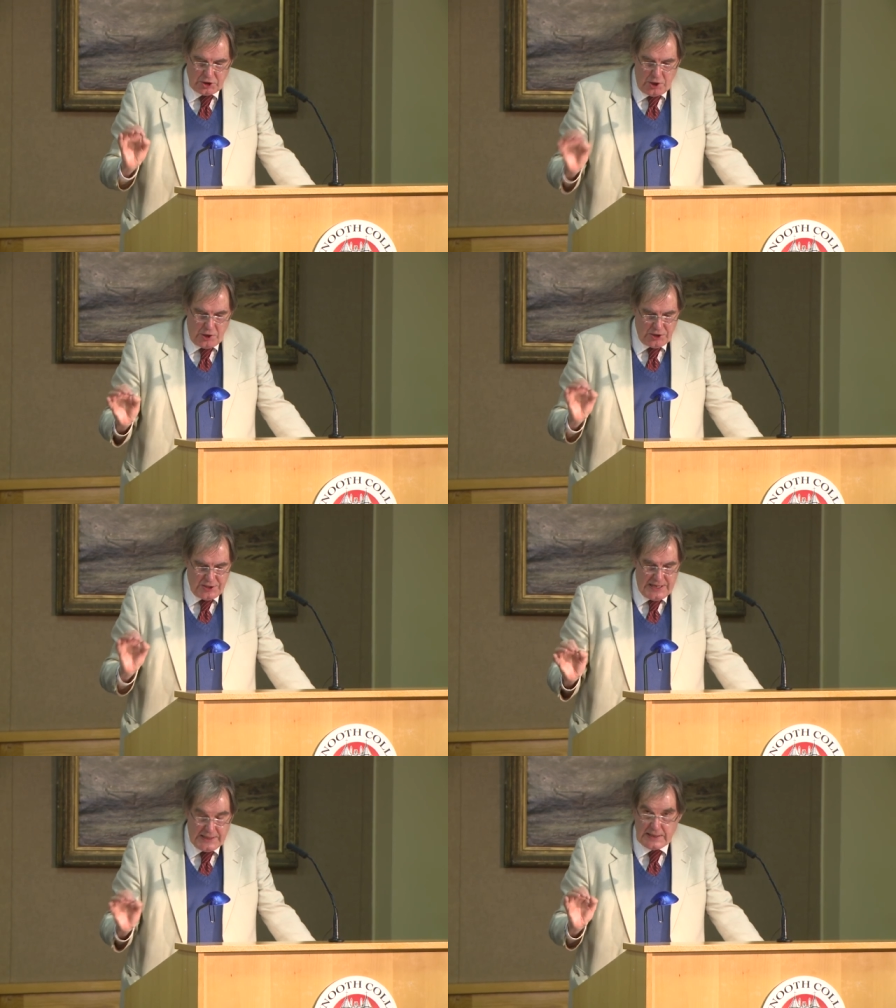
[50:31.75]

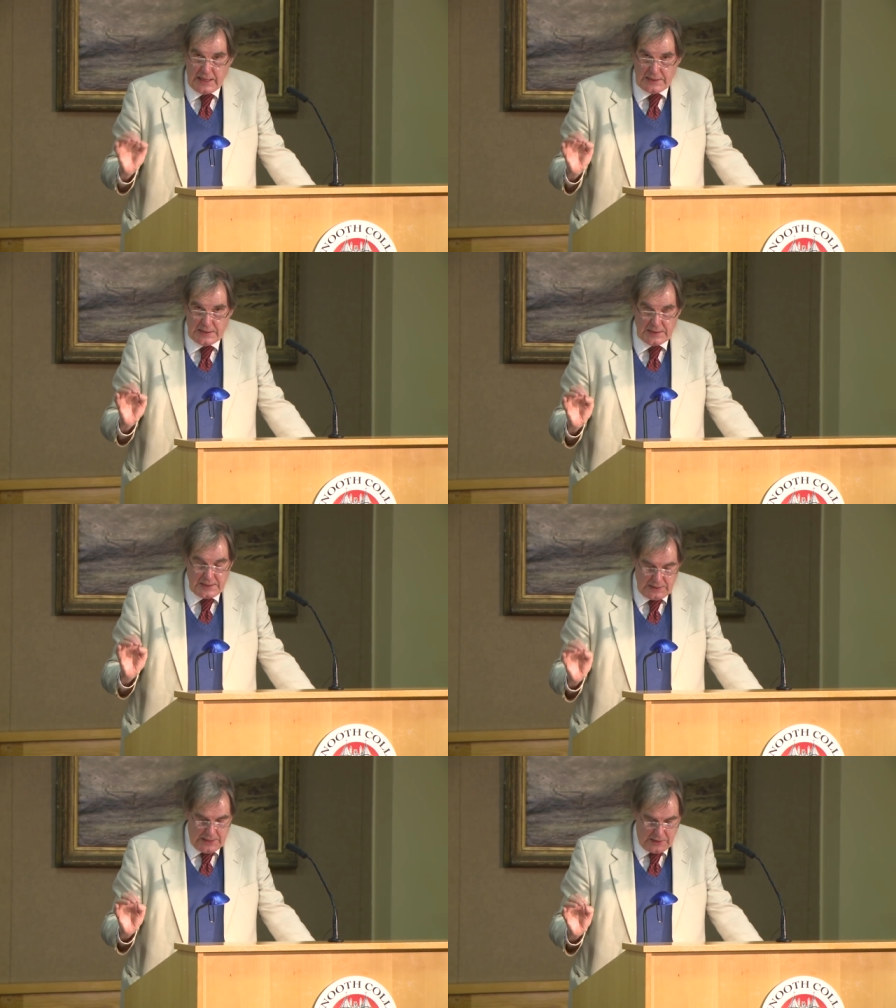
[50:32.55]
church dedicated to
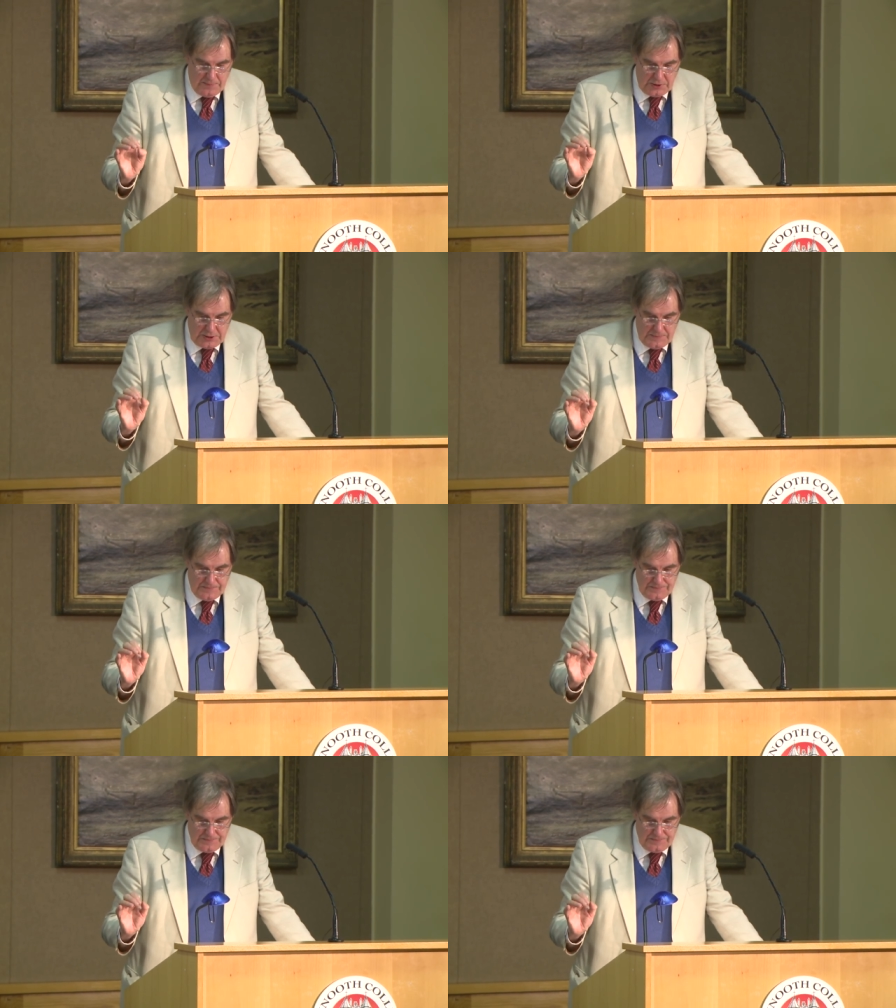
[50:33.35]
St. Cuthbert.